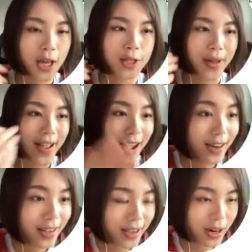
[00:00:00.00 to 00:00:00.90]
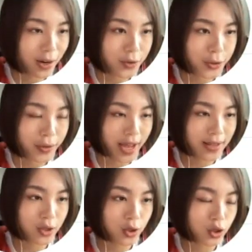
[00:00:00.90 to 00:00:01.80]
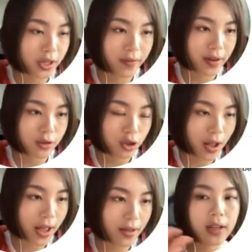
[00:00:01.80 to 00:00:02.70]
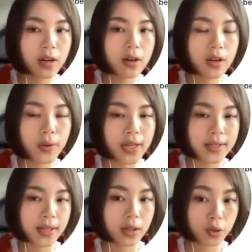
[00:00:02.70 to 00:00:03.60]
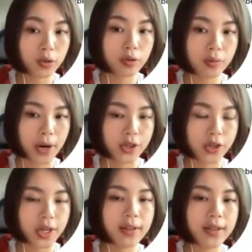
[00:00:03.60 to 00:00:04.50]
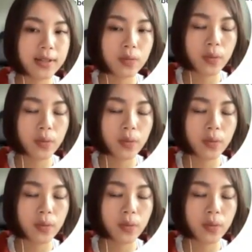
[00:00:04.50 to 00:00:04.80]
so I highly encourage you guys to give it a try. Here you can see a Google spreadsheet. This is